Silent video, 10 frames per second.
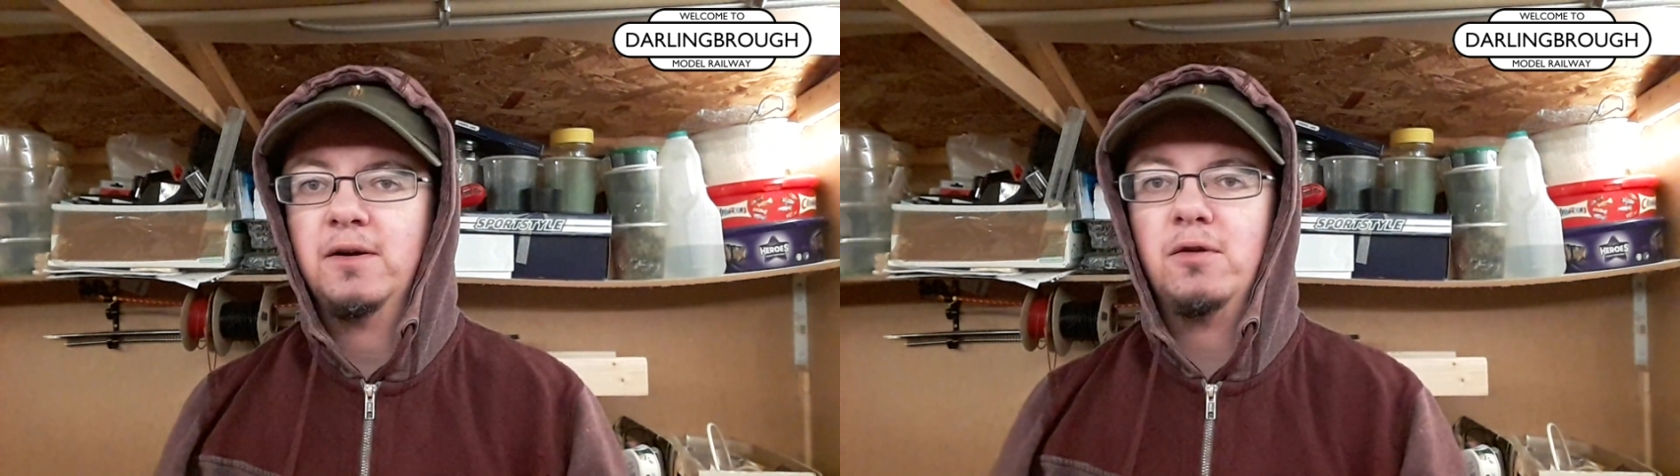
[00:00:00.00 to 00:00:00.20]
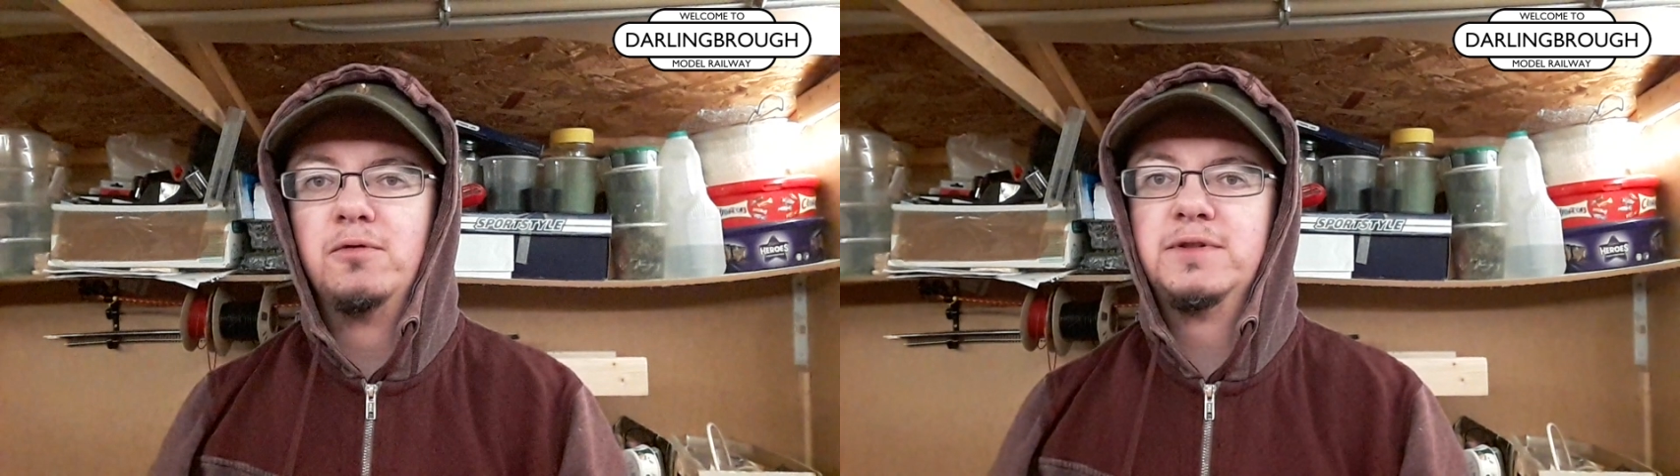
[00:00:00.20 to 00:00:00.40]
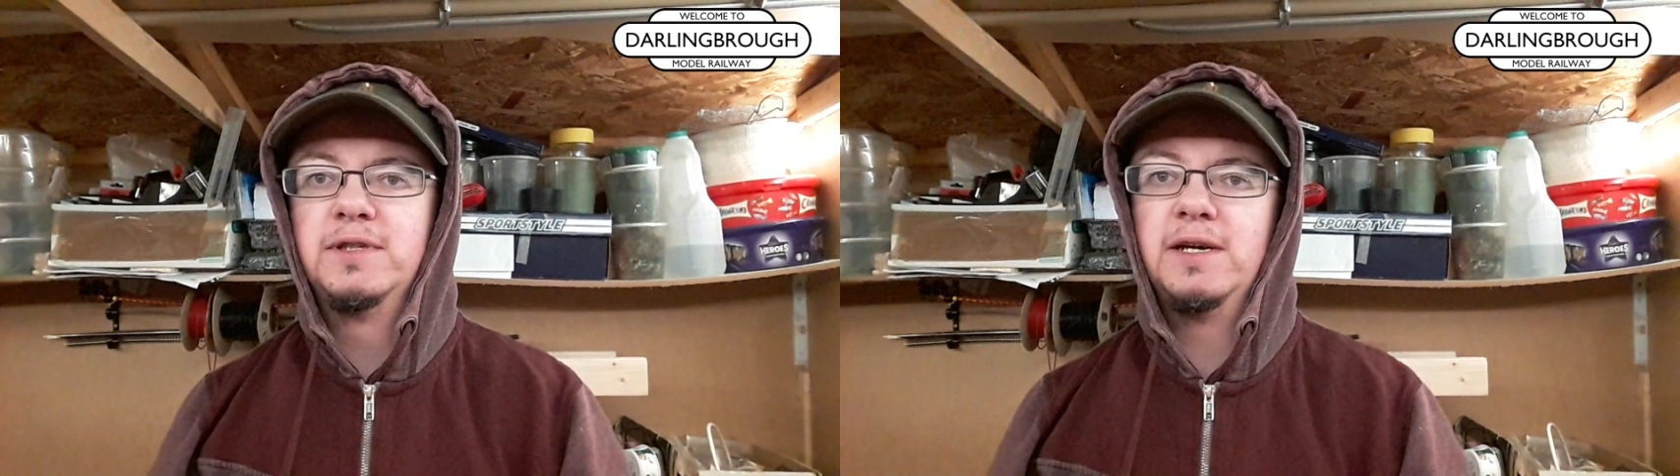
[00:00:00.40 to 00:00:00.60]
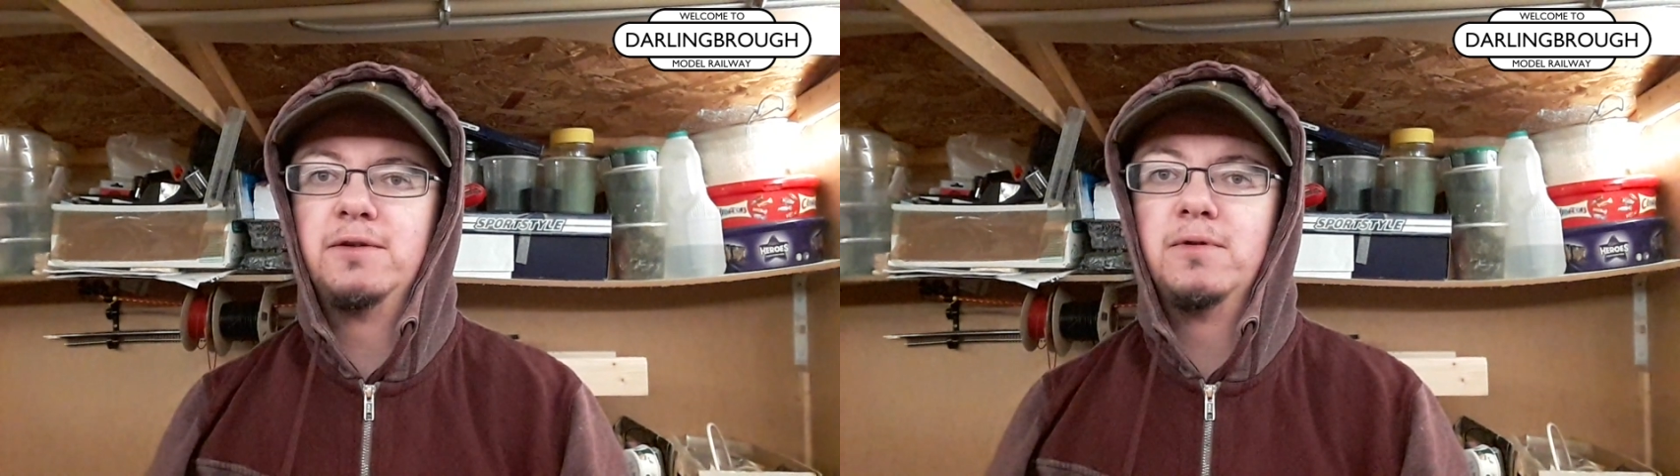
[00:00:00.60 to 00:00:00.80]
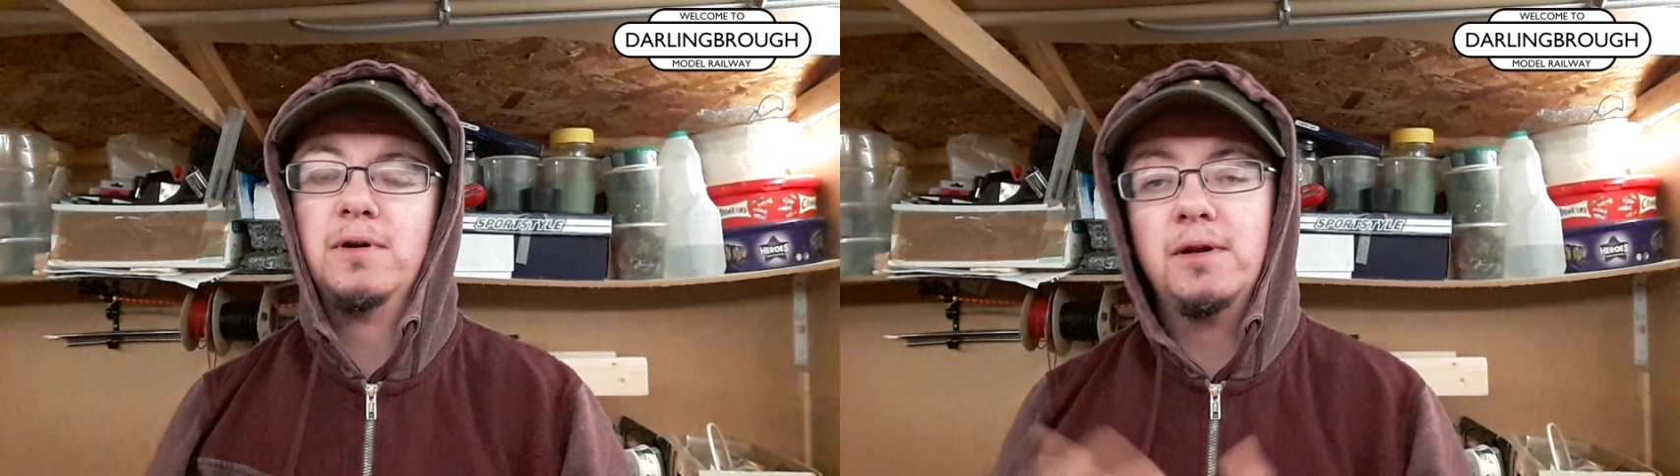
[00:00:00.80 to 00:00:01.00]

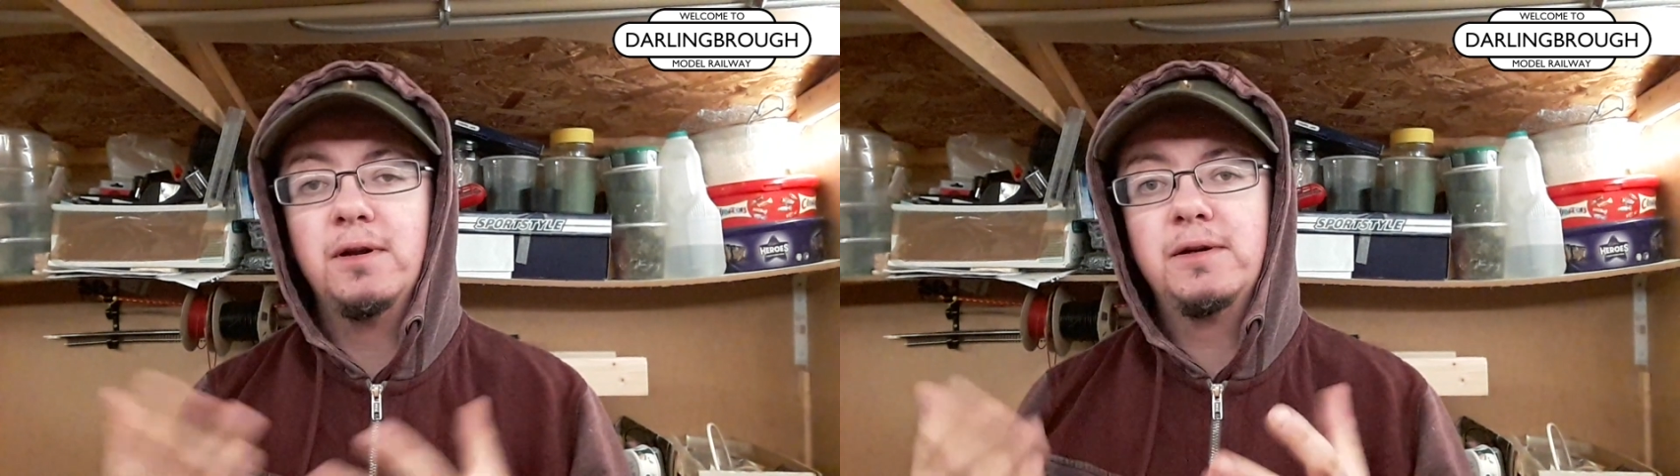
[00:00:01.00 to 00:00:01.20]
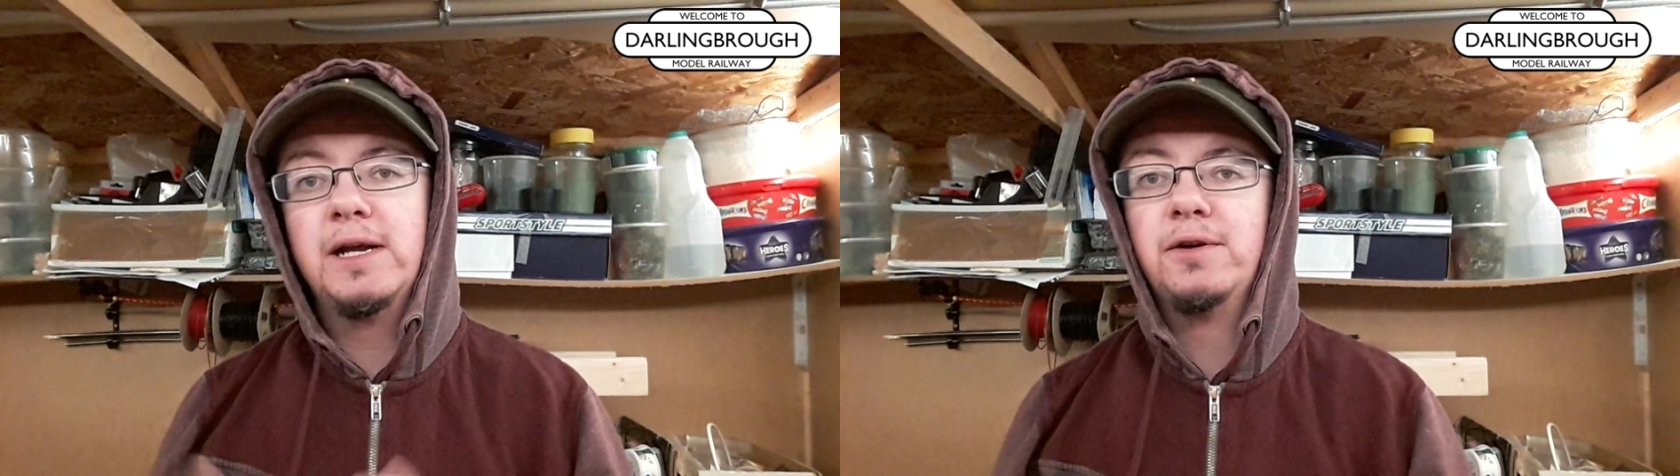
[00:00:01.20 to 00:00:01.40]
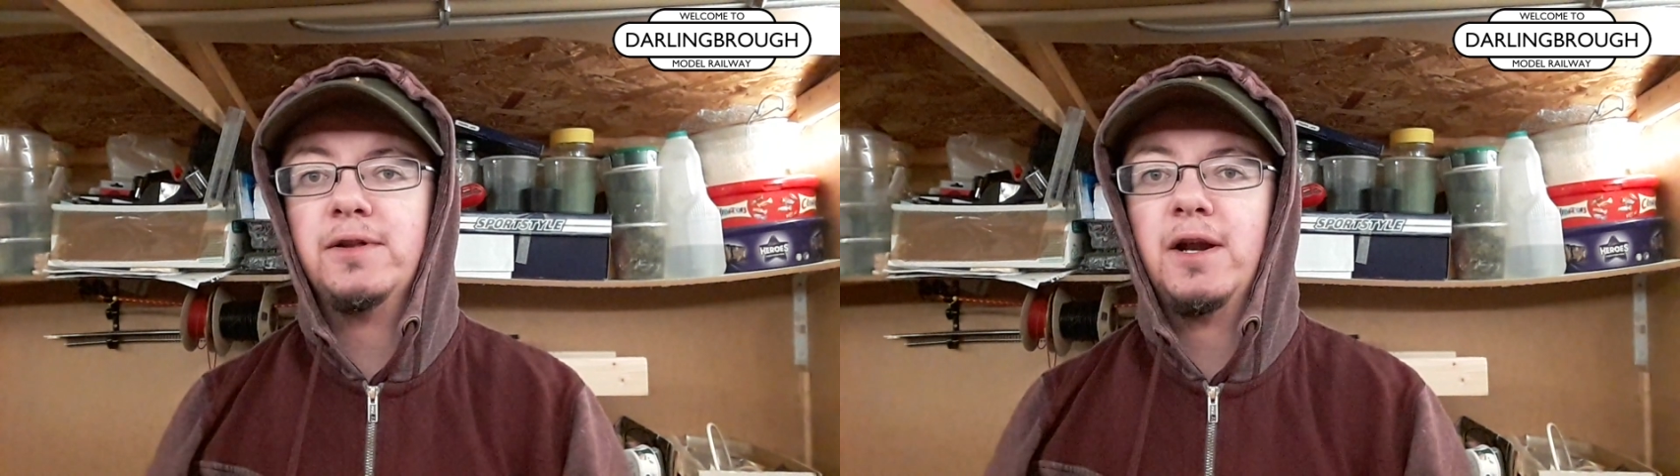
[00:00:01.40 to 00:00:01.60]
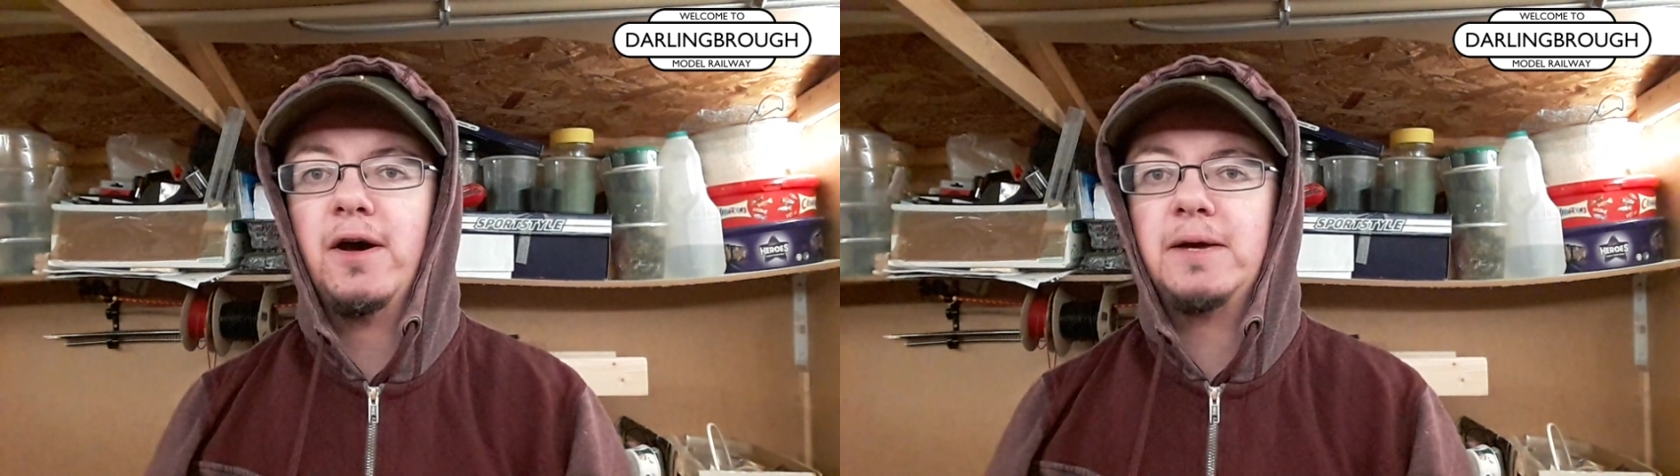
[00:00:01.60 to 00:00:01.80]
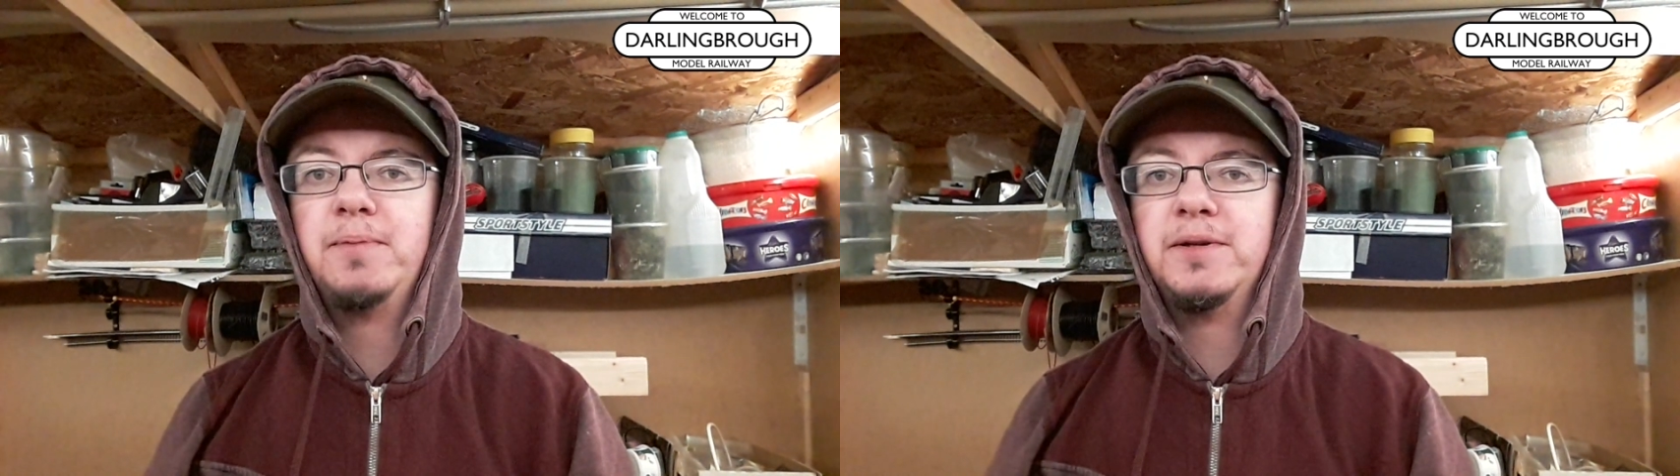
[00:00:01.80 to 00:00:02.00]
Also click on the like